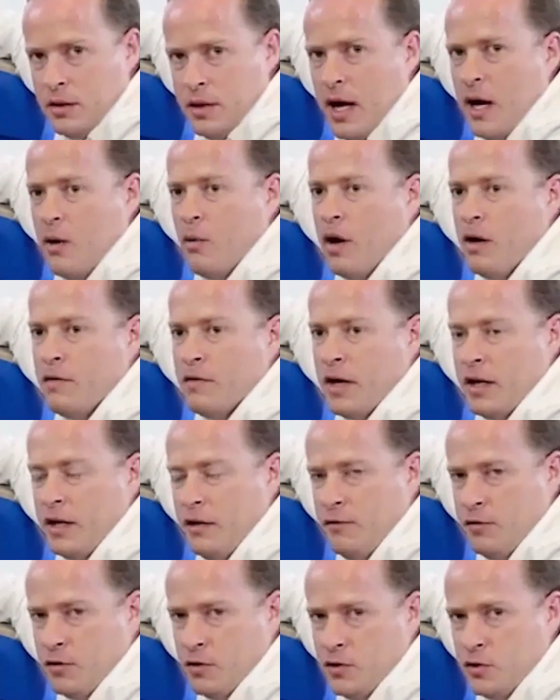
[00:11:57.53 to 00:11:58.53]
However,
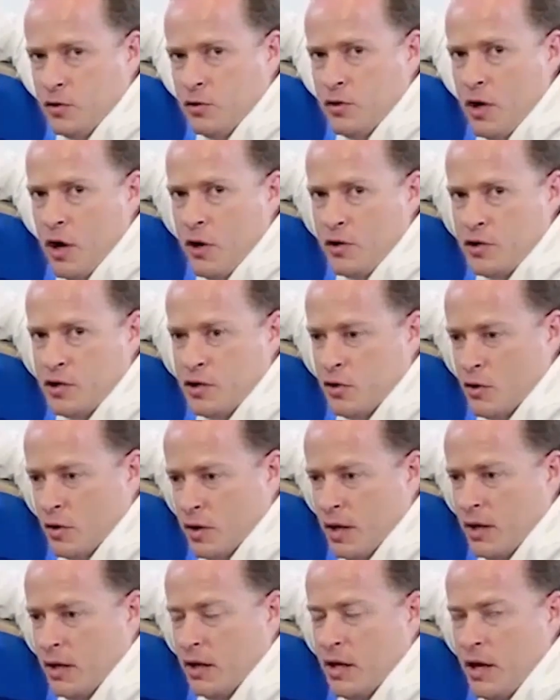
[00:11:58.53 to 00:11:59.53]
if you do notice you're
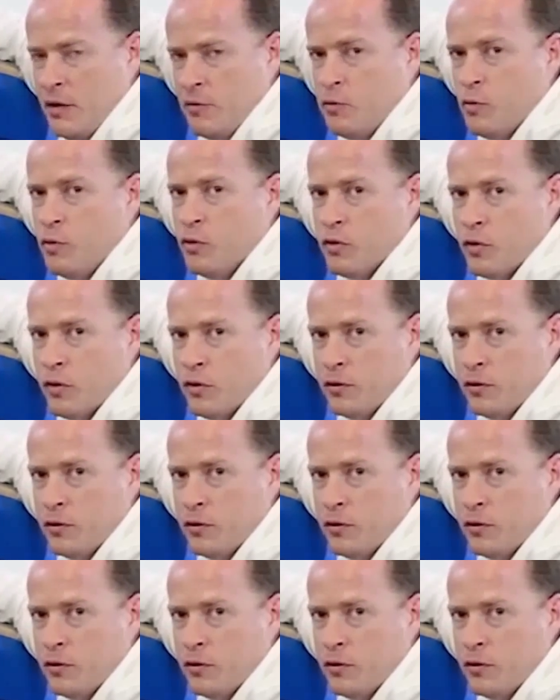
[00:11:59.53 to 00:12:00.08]
not getting enough water